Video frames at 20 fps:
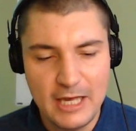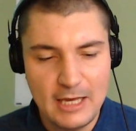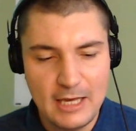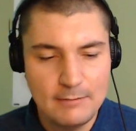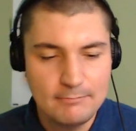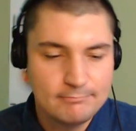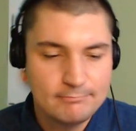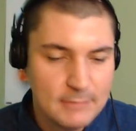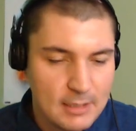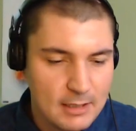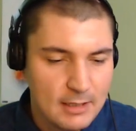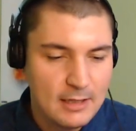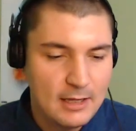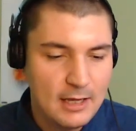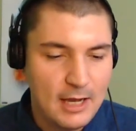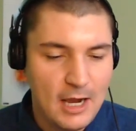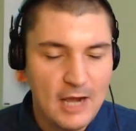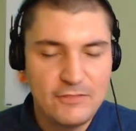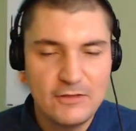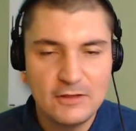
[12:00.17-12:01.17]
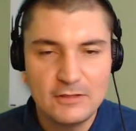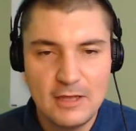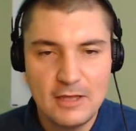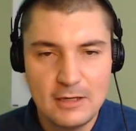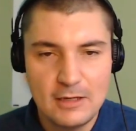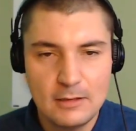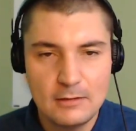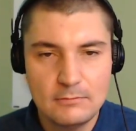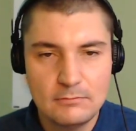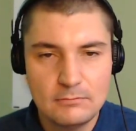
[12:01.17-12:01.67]
game, I think
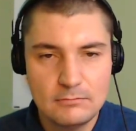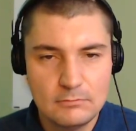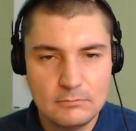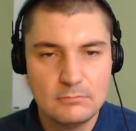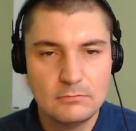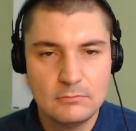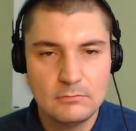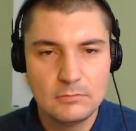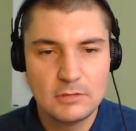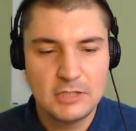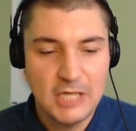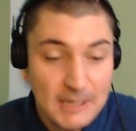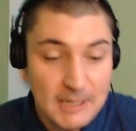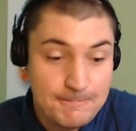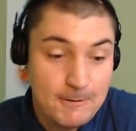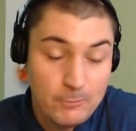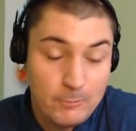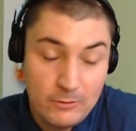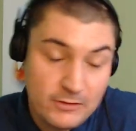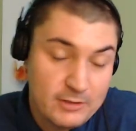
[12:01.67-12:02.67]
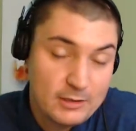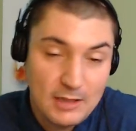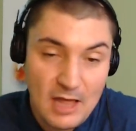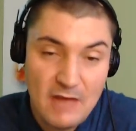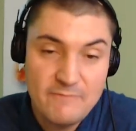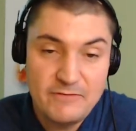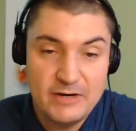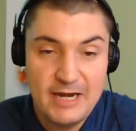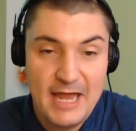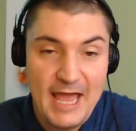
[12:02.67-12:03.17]
they can keep it within
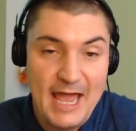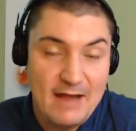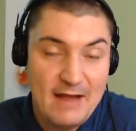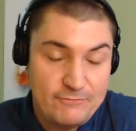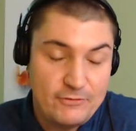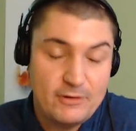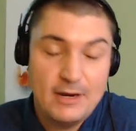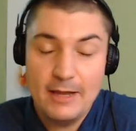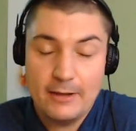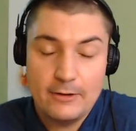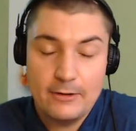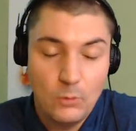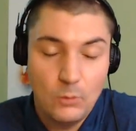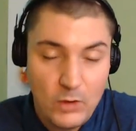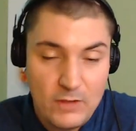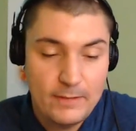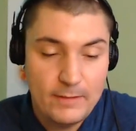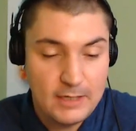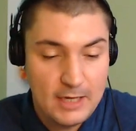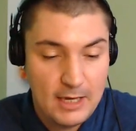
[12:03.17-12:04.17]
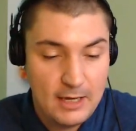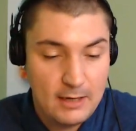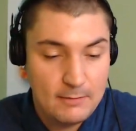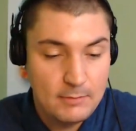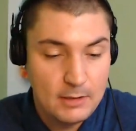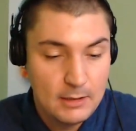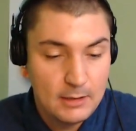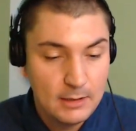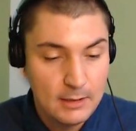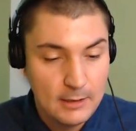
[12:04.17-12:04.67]
11 and a half. They're not going to win the
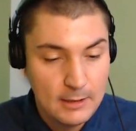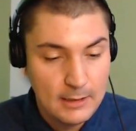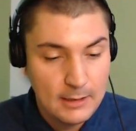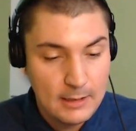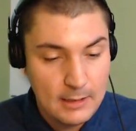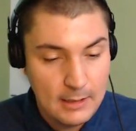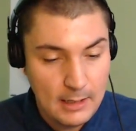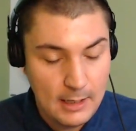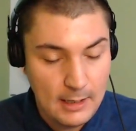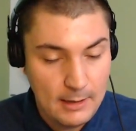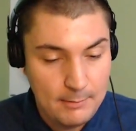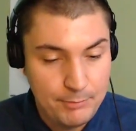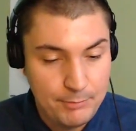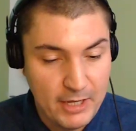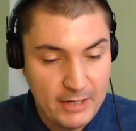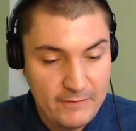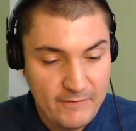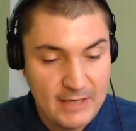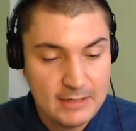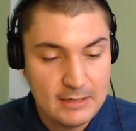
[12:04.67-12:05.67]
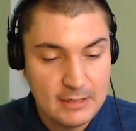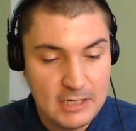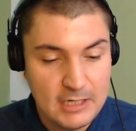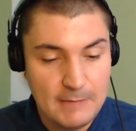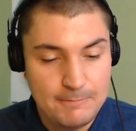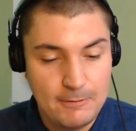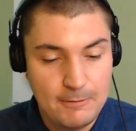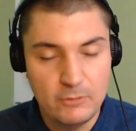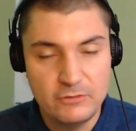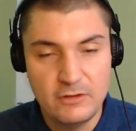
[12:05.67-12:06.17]
game, uh, but they can
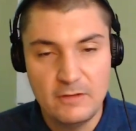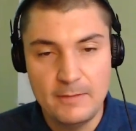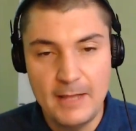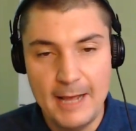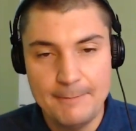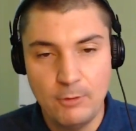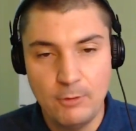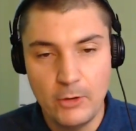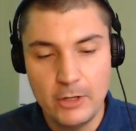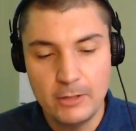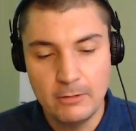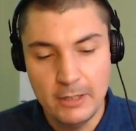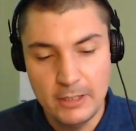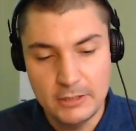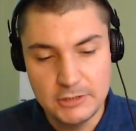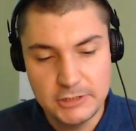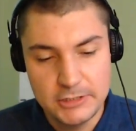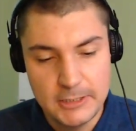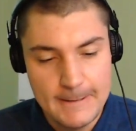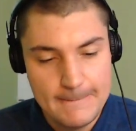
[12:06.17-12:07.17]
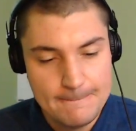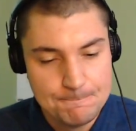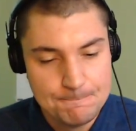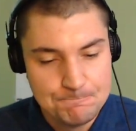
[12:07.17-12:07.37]
keep it within that point range.